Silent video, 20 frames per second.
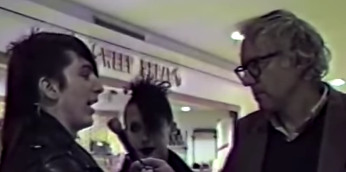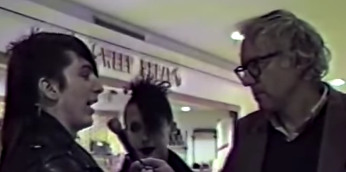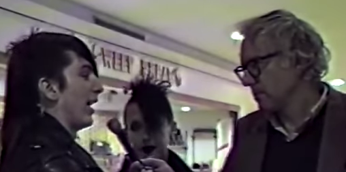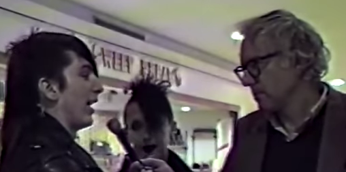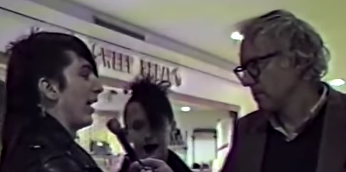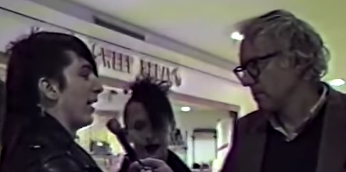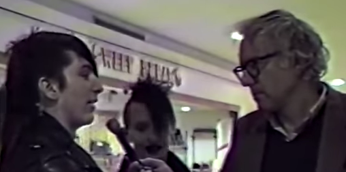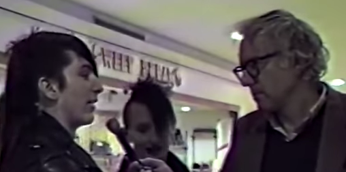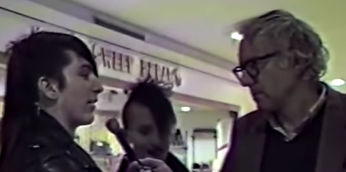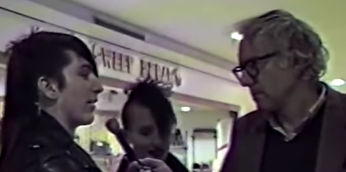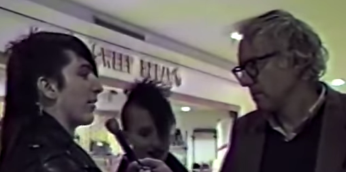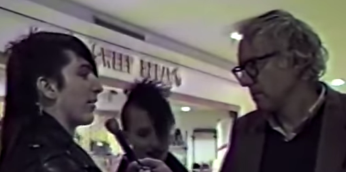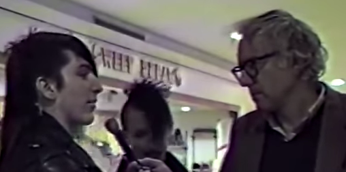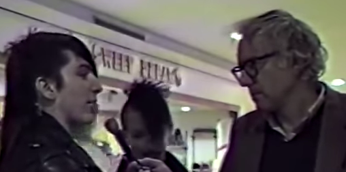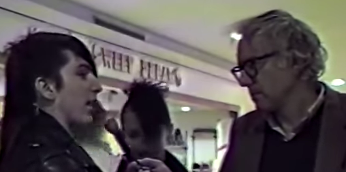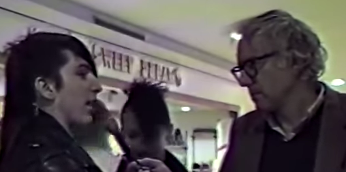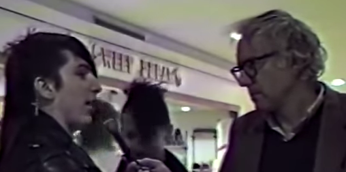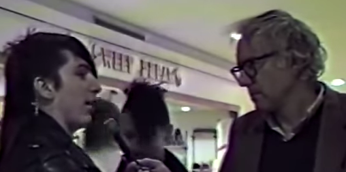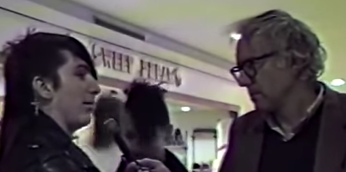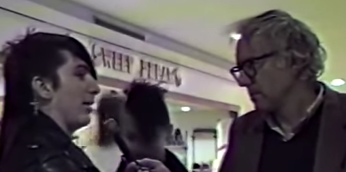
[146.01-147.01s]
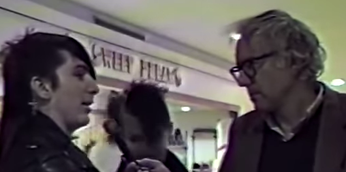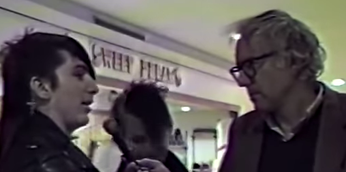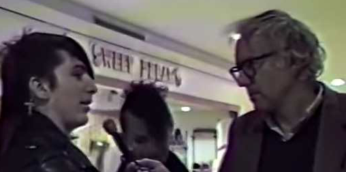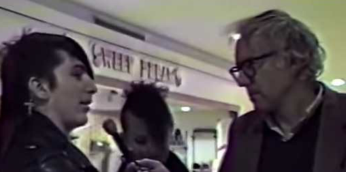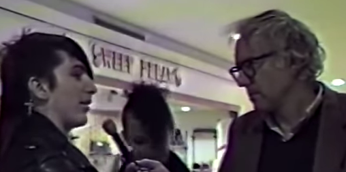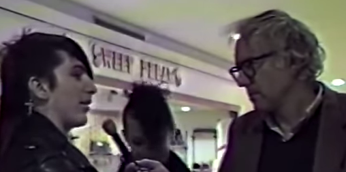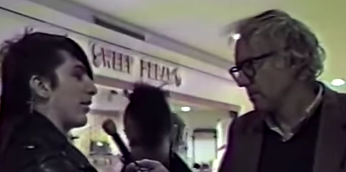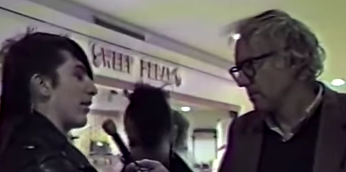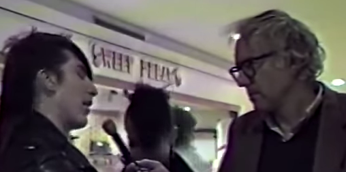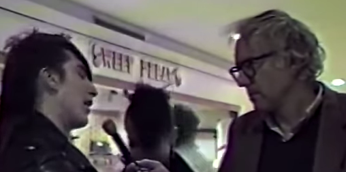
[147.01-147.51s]
Speaker 1: and, I
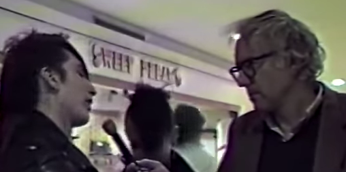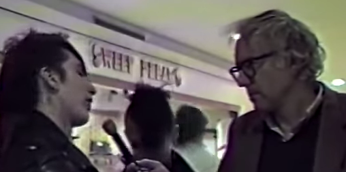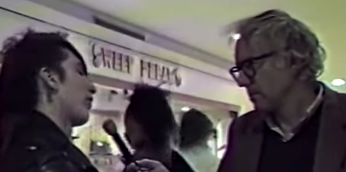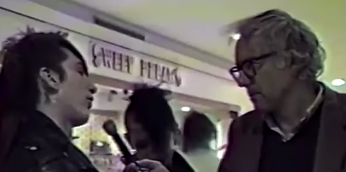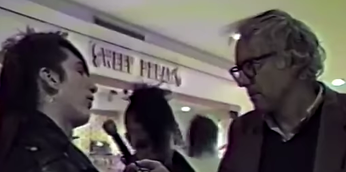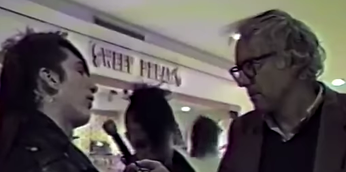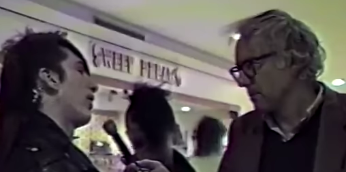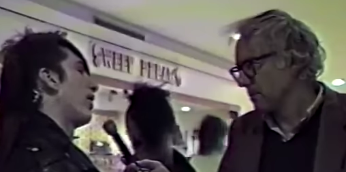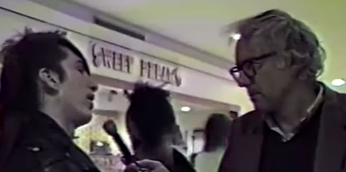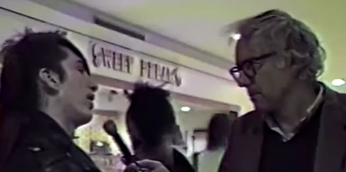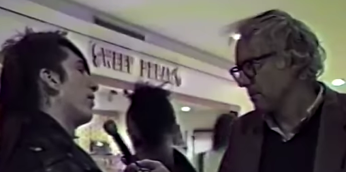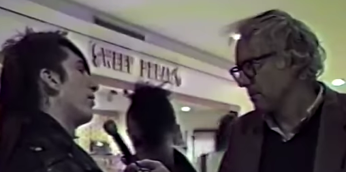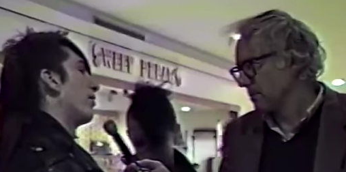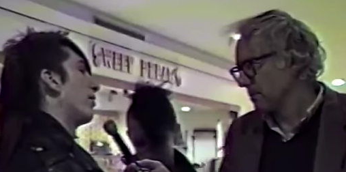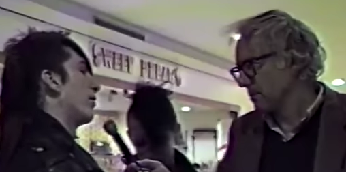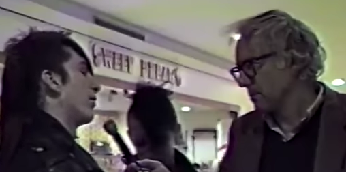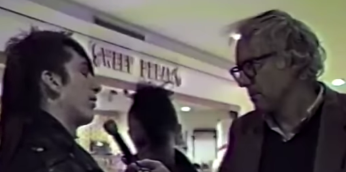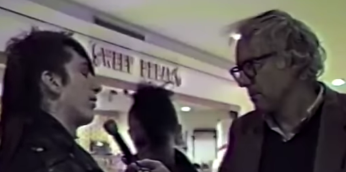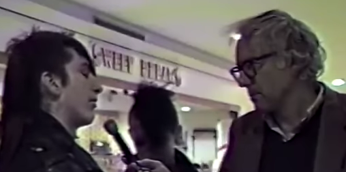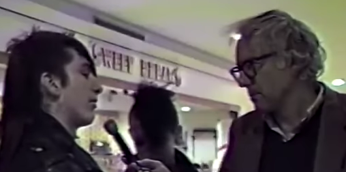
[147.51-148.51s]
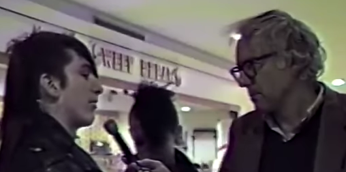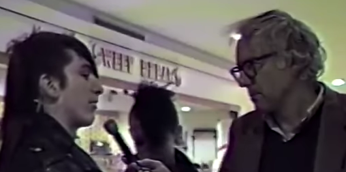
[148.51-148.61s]
mean, that's fine, but